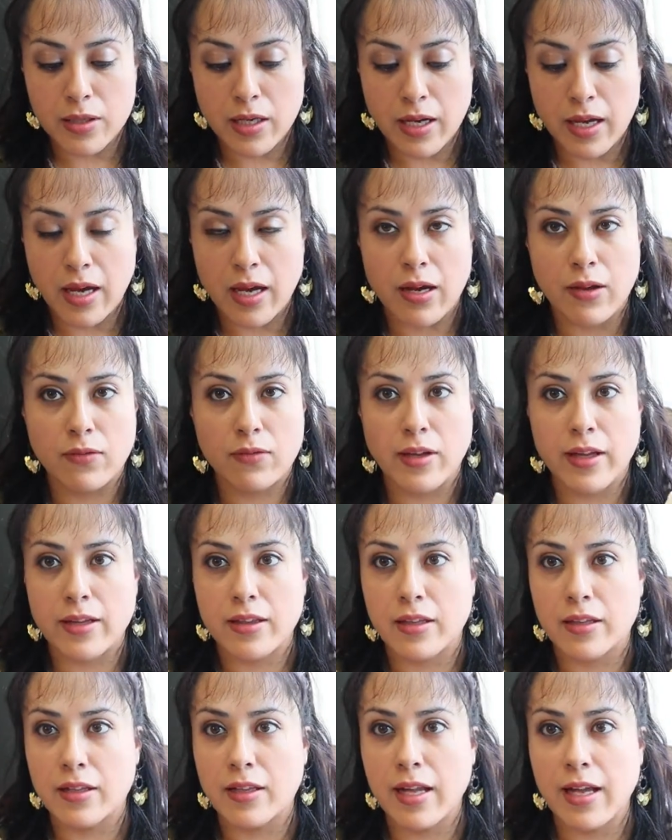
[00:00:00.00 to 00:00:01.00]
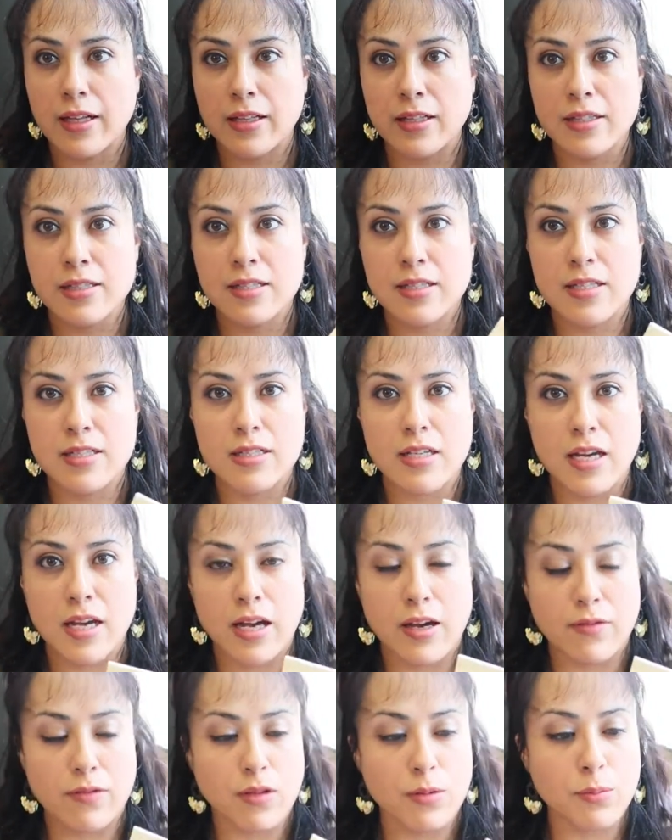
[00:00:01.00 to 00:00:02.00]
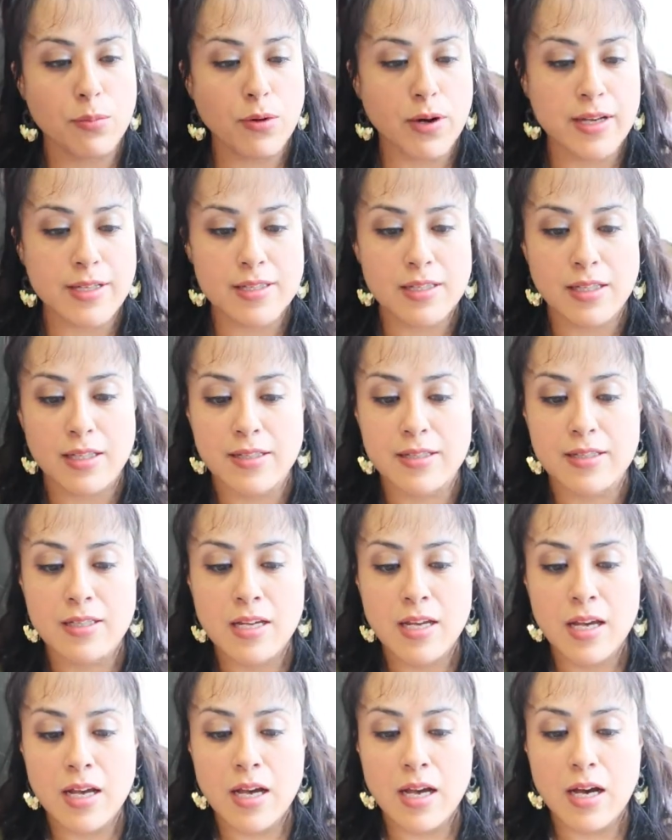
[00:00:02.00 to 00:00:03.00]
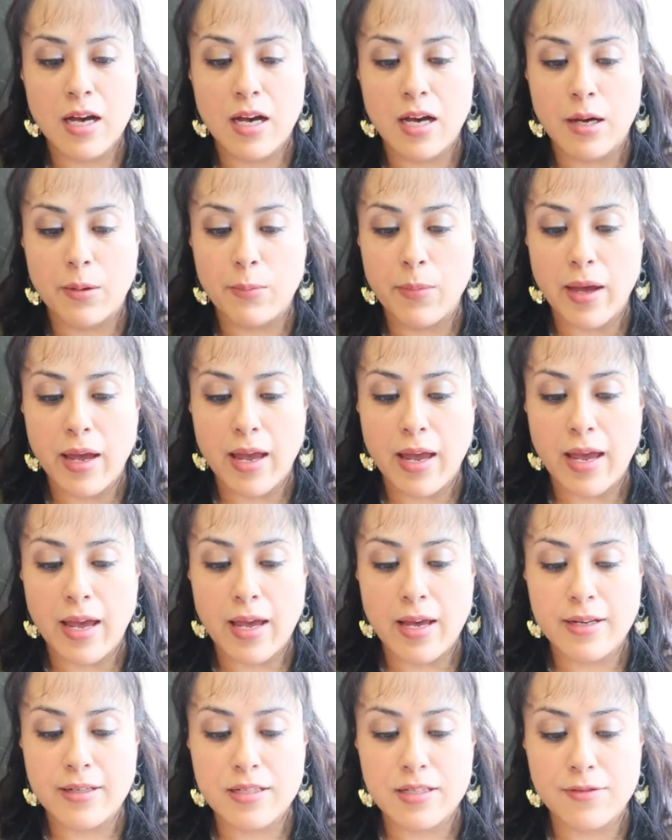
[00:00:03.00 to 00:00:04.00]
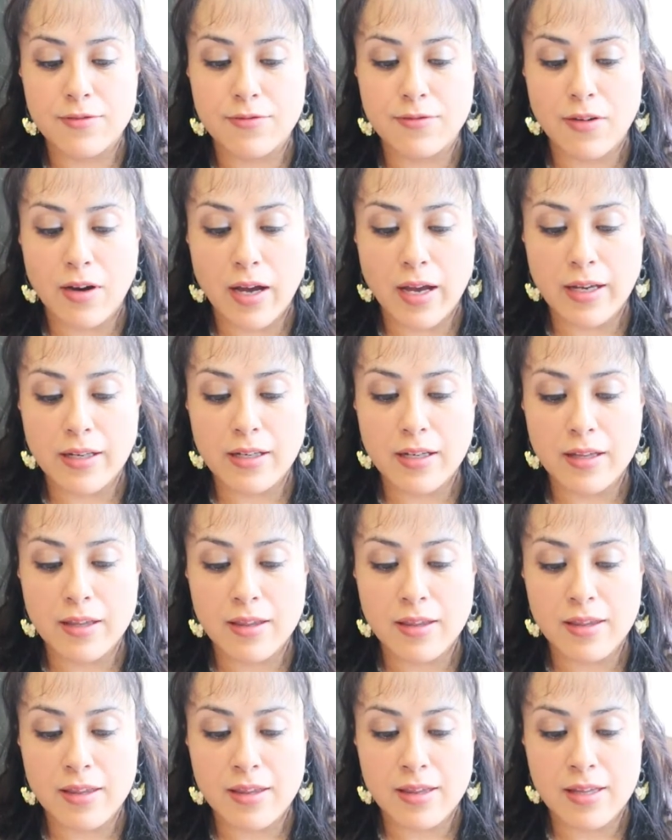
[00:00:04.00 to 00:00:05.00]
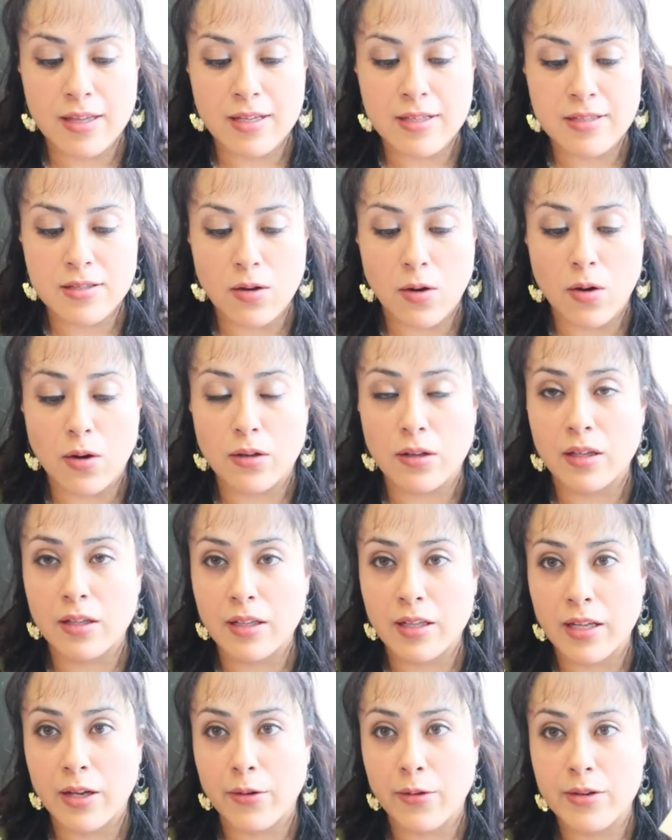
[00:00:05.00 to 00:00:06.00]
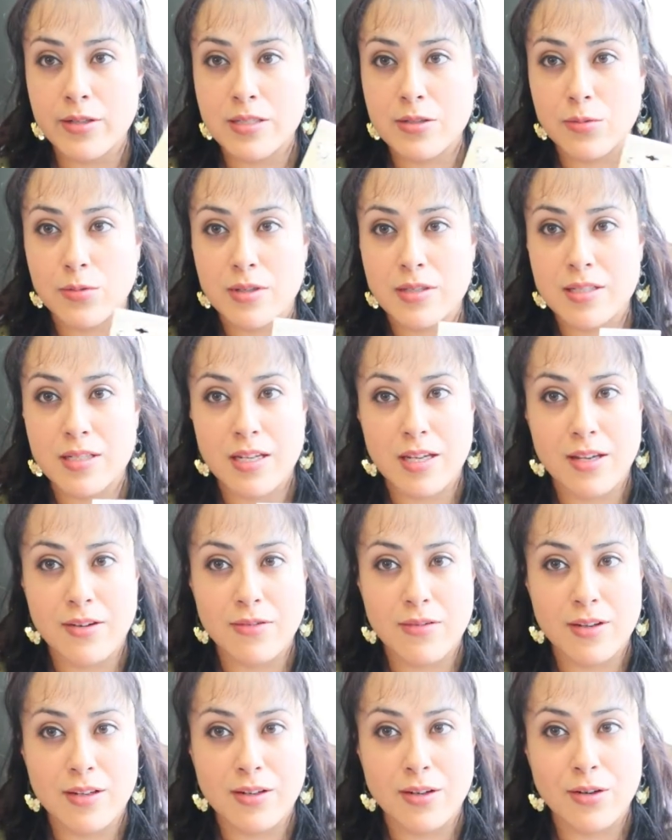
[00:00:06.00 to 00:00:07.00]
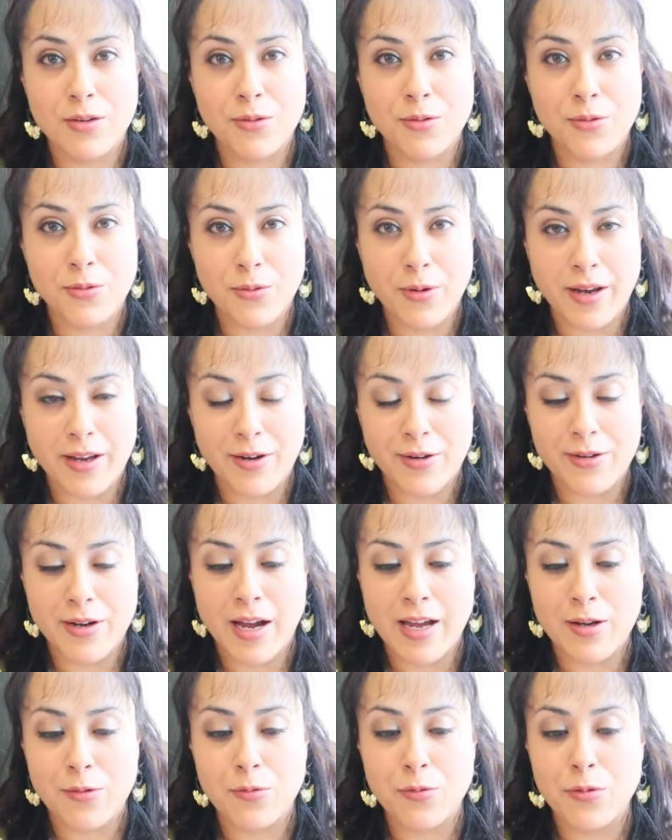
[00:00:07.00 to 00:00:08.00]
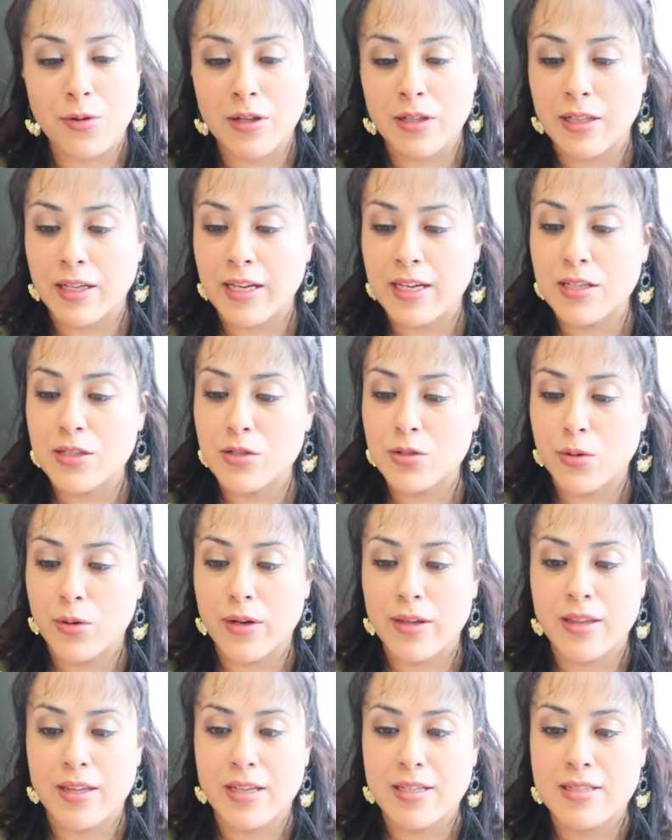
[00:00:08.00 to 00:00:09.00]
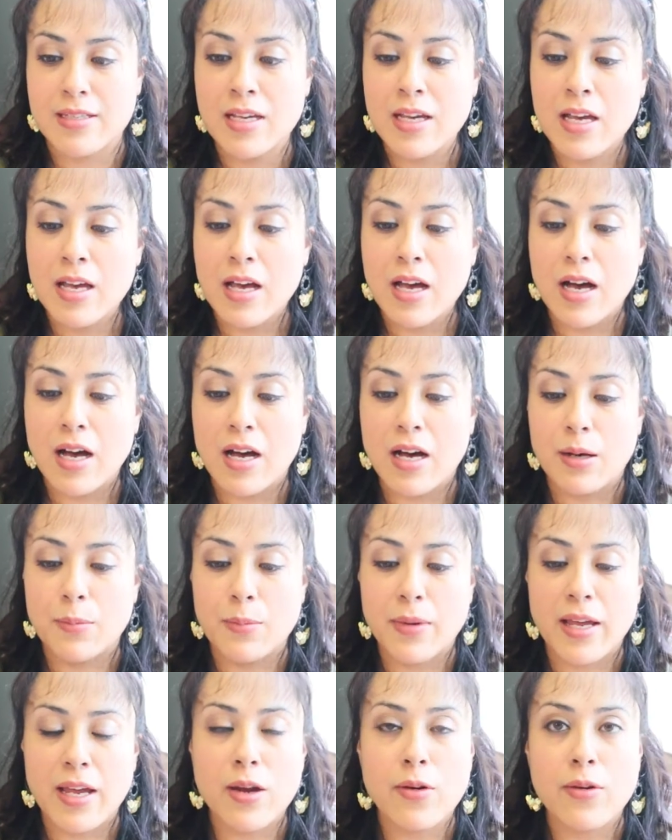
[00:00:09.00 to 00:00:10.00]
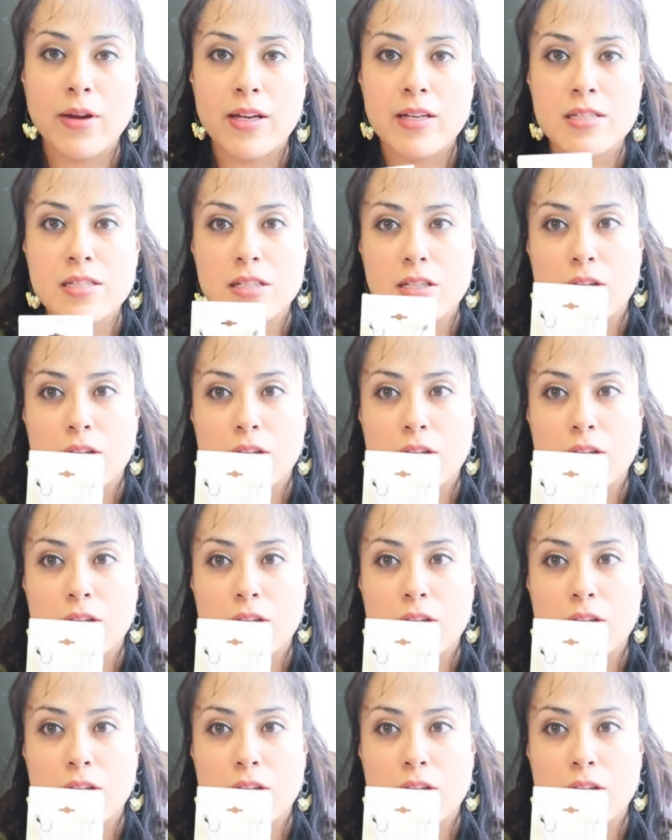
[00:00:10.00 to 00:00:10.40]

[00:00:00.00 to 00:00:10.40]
I have like the necklaces, I have the bracelets, um, and to find this on clearance was even greater. I really enjoy these um, earrings.